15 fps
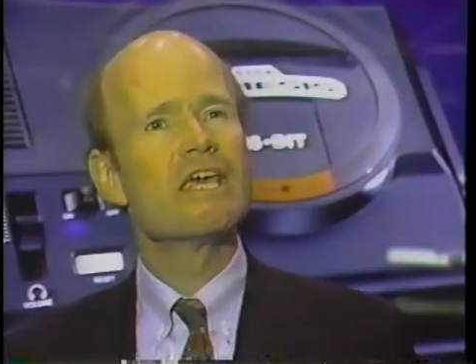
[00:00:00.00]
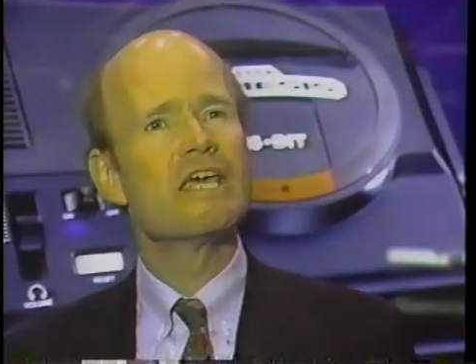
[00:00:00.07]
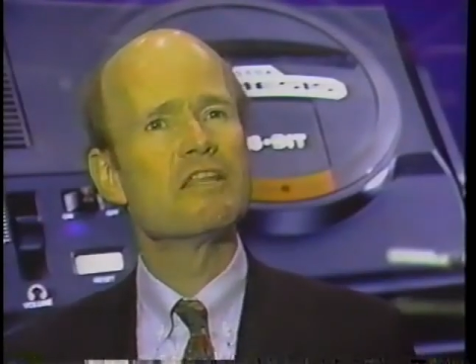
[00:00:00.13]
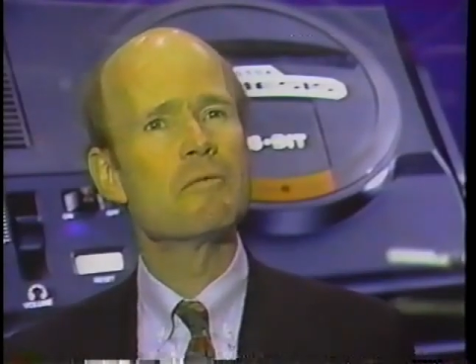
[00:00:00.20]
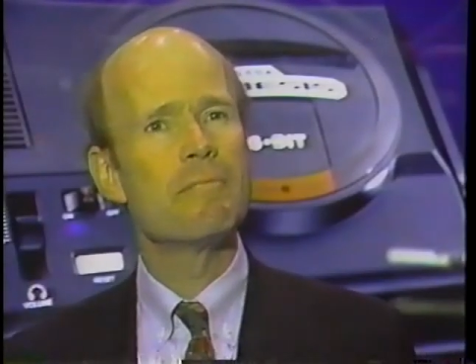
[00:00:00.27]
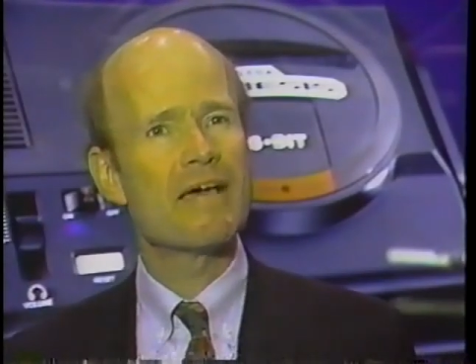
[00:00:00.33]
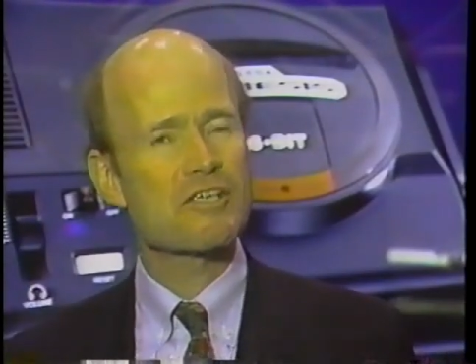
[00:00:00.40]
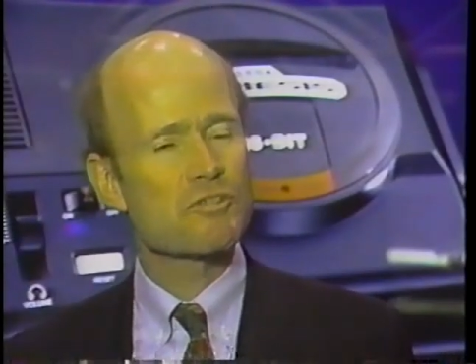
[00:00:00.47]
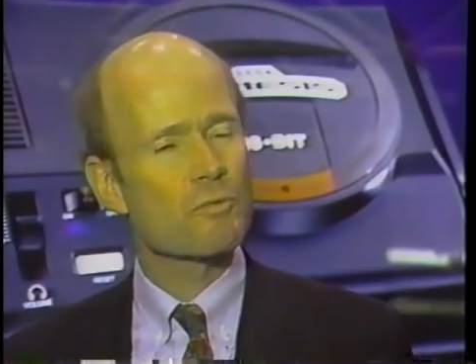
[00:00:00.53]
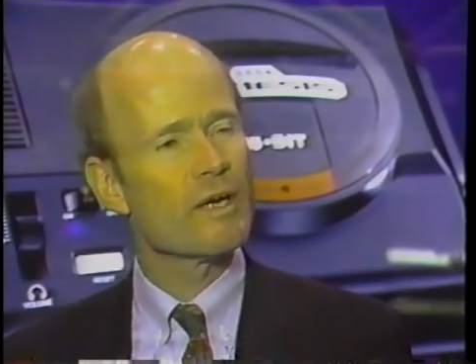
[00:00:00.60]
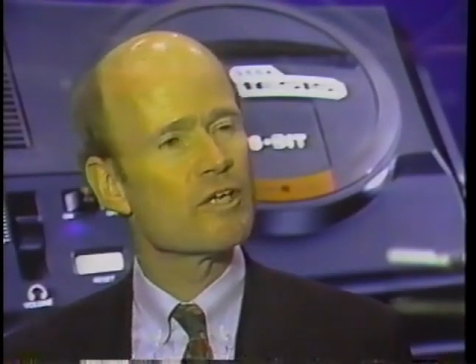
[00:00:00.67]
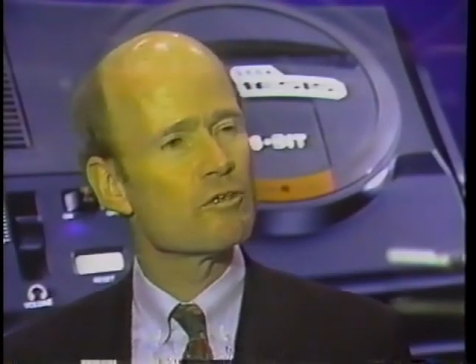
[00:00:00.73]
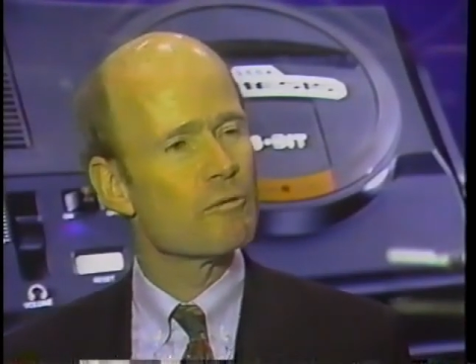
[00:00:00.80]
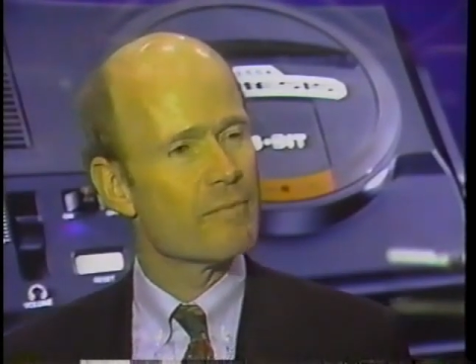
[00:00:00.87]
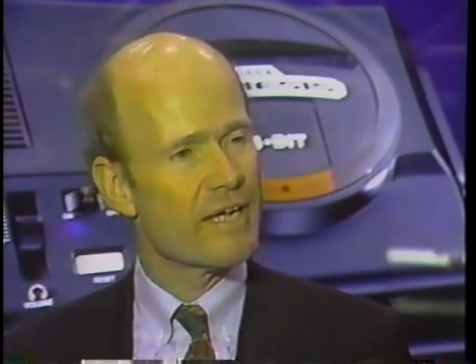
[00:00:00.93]
The best way
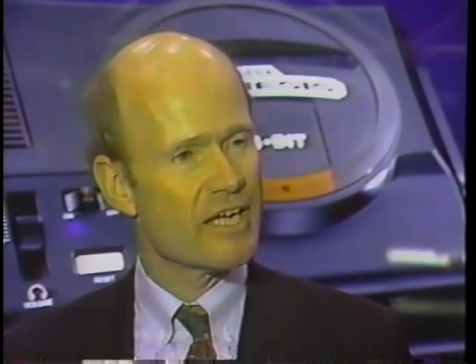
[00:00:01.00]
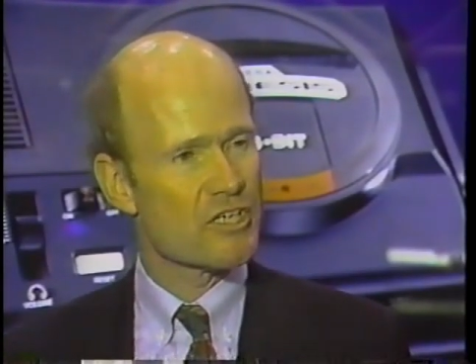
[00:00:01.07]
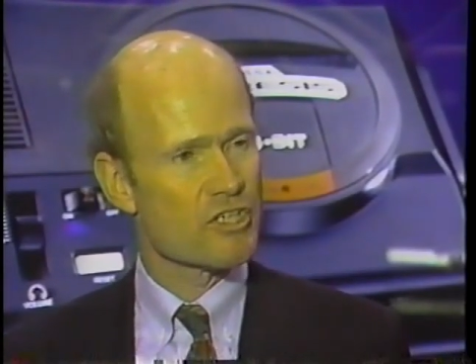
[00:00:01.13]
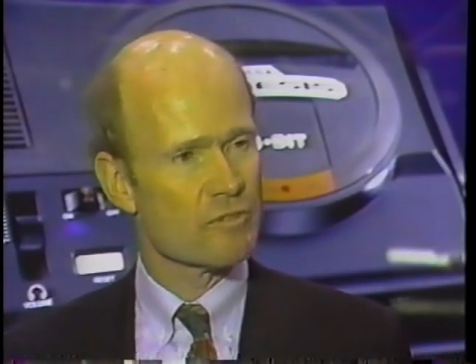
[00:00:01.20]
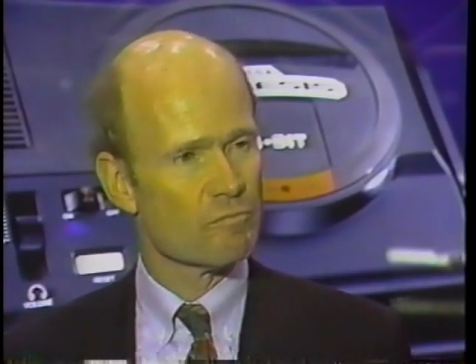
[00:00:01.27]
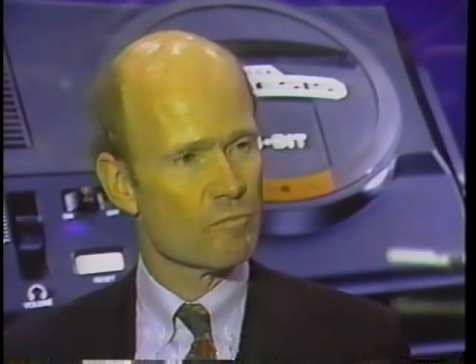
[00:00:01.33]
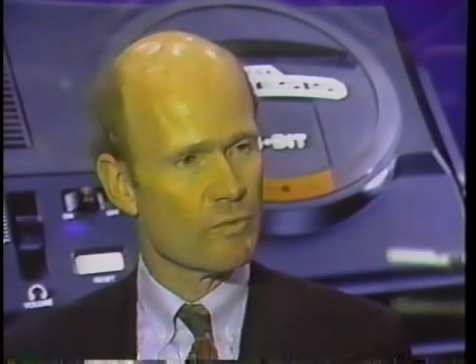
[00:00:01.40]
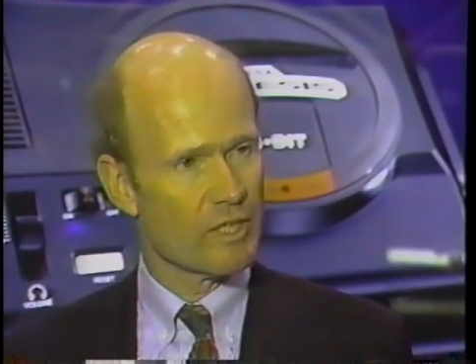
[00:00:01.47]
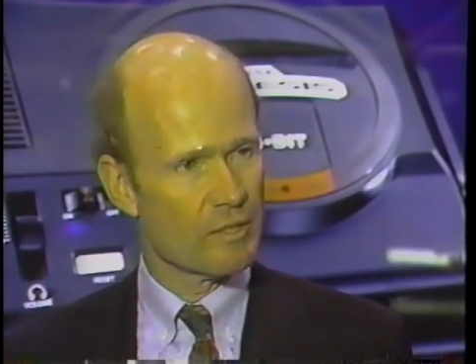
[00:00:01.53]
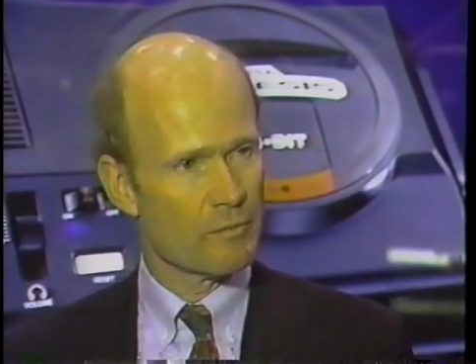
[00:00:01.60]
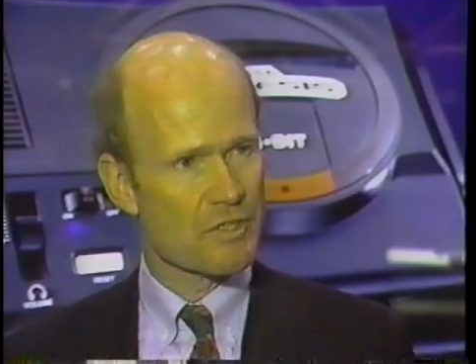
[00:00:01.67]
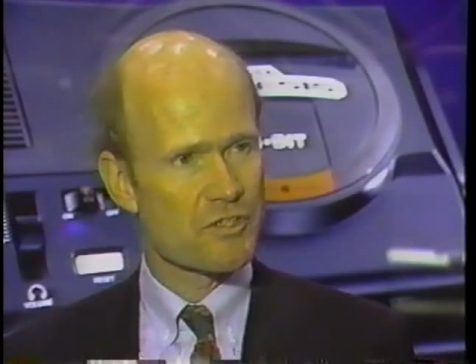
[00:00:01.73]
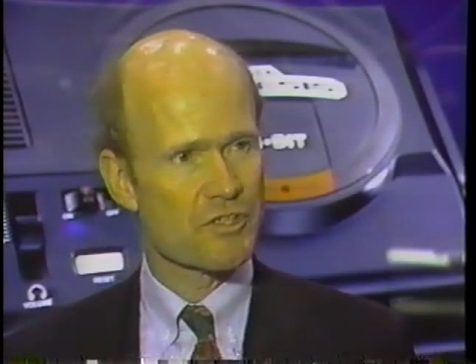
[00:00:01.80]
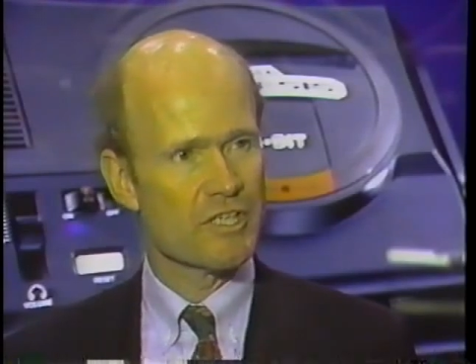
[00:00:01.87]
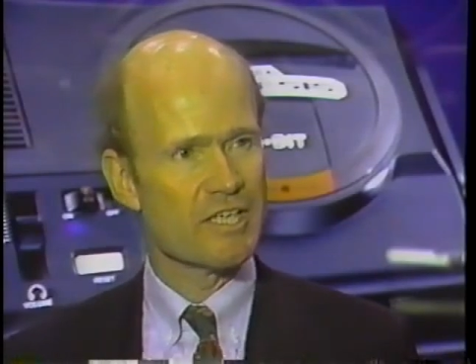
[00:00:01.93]
to imagine what
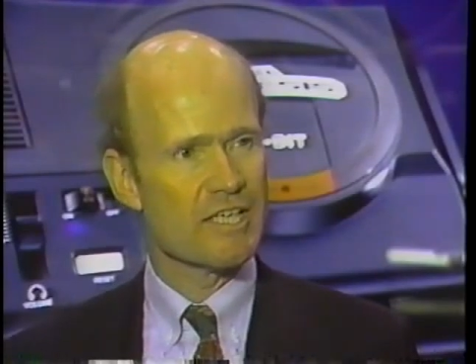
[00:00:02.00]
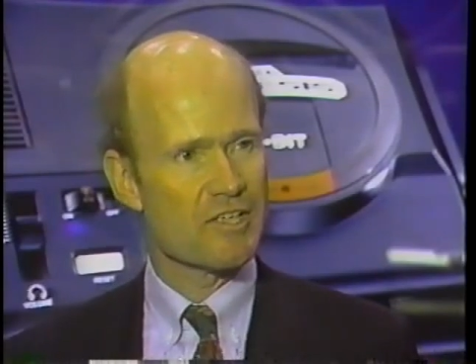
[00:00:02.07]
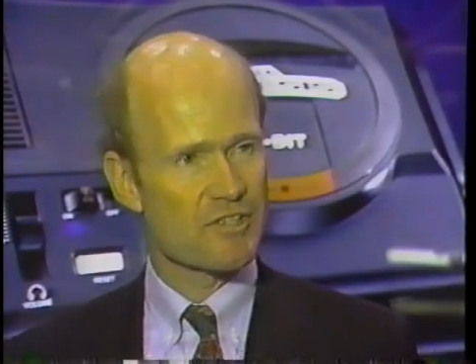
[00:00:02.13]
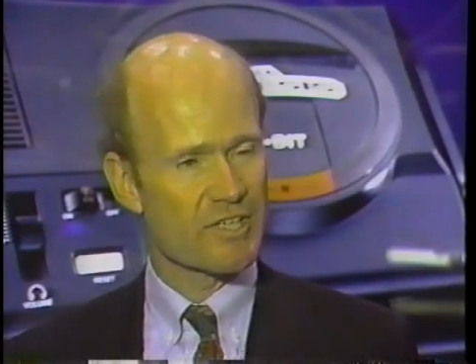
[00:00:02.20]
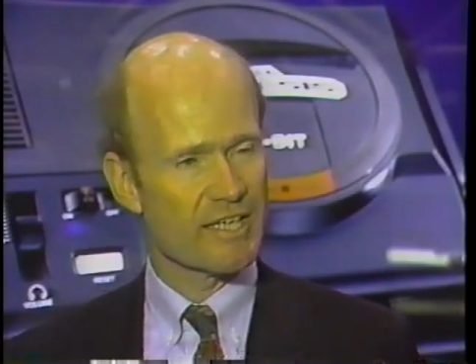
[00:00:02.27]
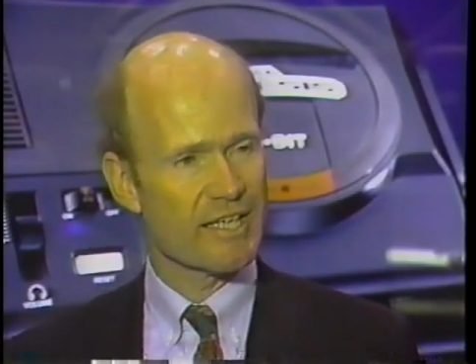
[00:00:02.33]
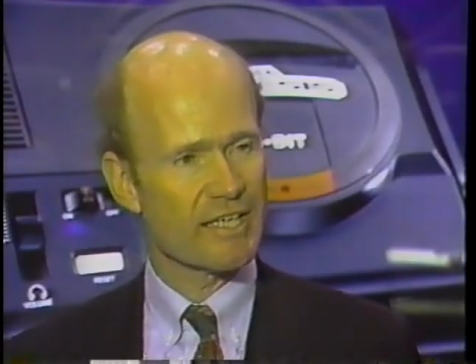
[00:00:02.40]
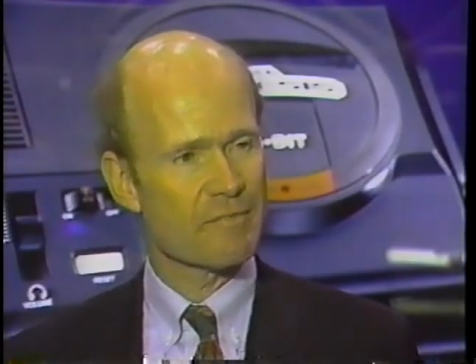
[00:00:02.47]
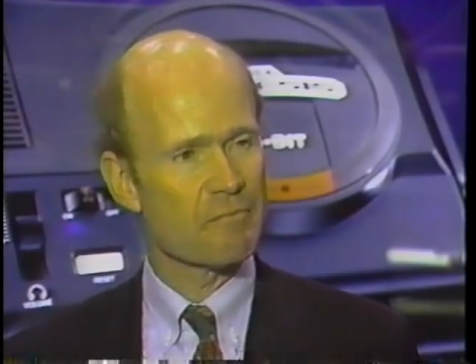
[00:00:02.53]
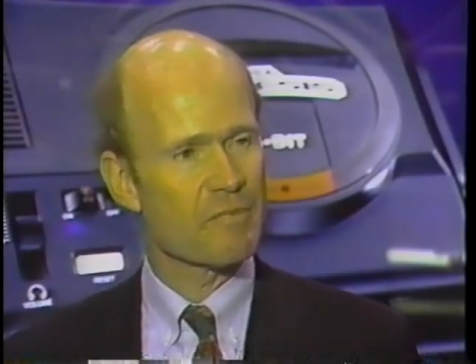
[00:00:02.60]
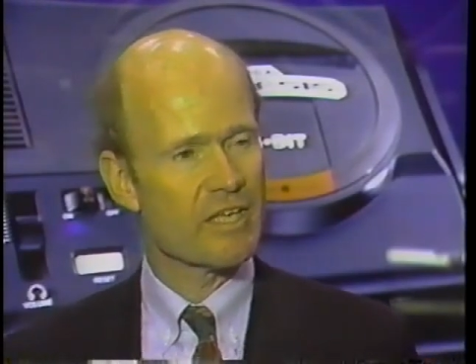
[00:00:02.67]
CD is like,